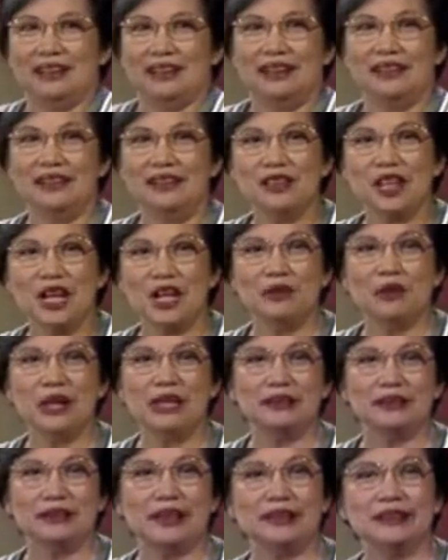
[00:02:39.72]

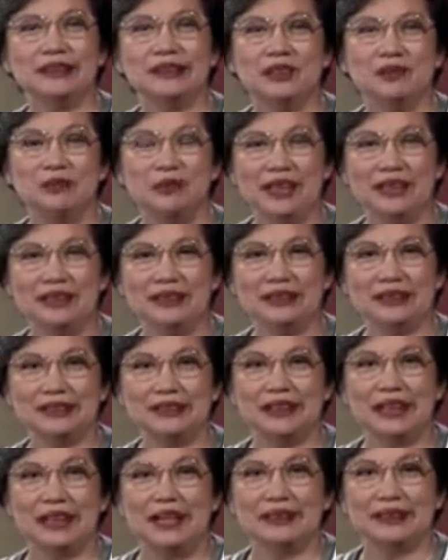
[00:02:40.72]
Indirect testing
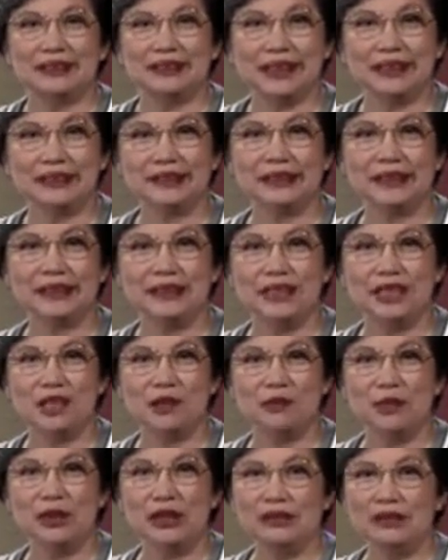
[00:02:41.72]
means testing the
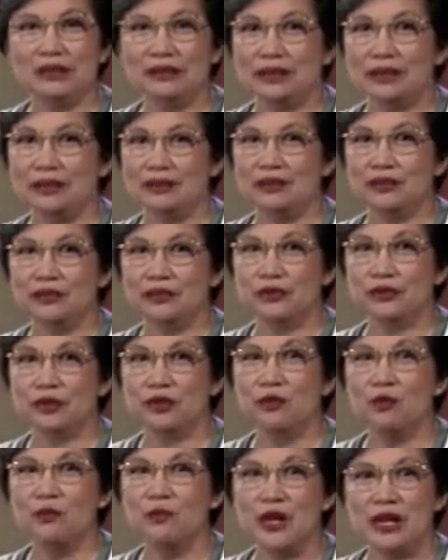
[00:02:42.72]
ability
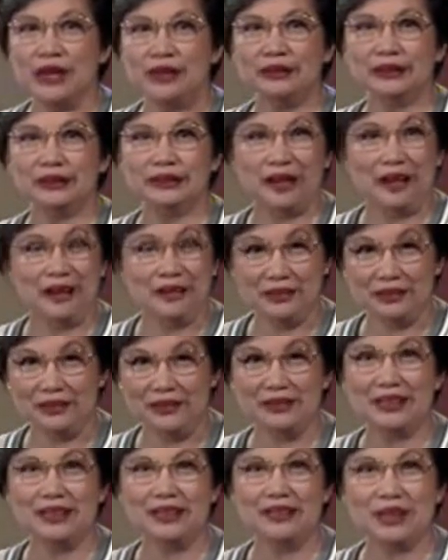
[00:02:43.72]
through means
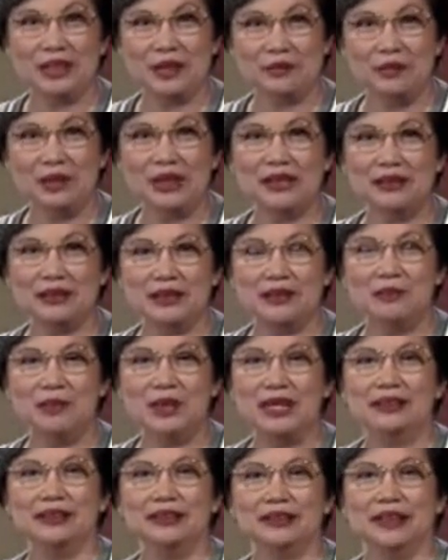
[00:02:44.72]
other than the ability
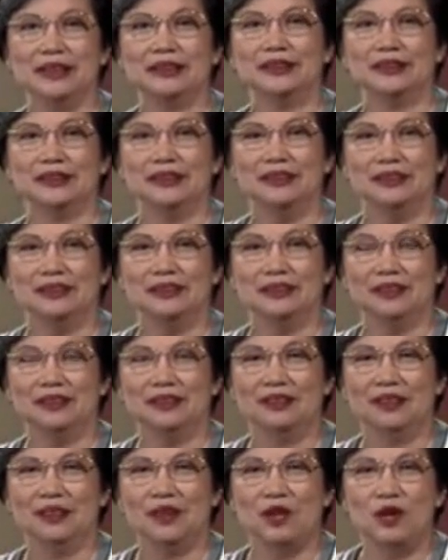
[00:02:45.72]
being tested.
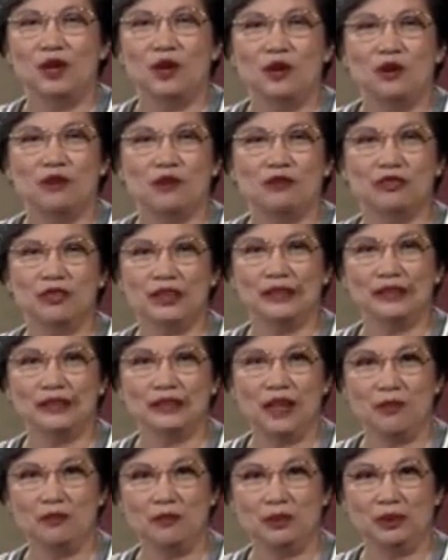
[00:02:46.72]
For
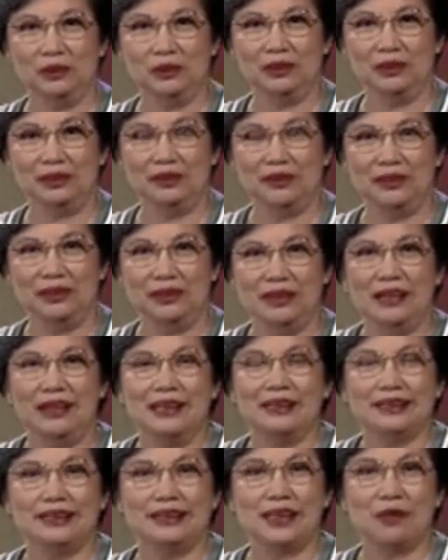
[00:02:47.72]
example,
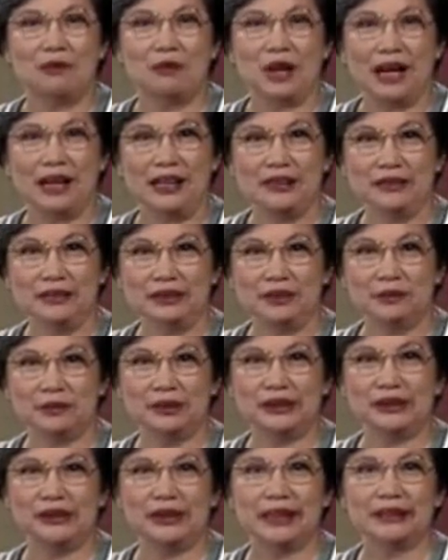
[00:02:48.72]
some
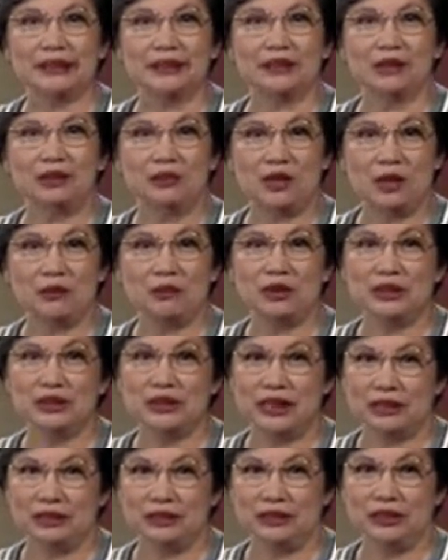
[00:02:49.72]
items test grammar
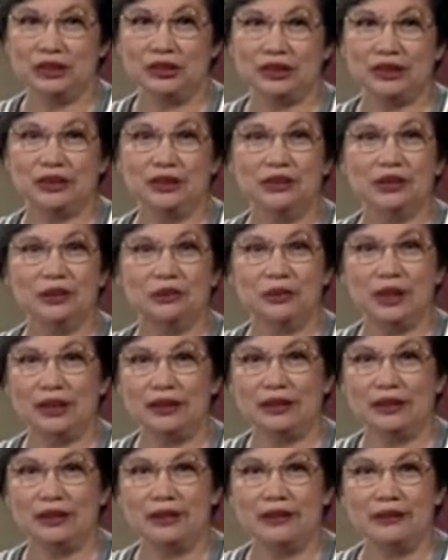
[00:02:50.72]
knowledge
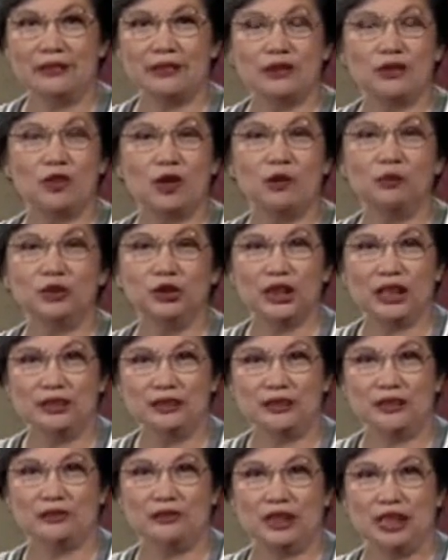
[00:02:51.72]
indirectly through
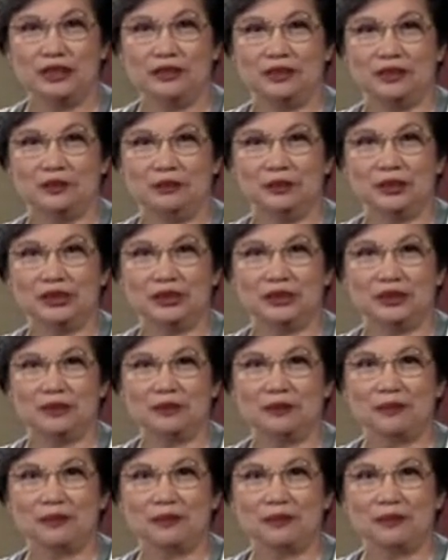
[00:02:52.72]
objective items.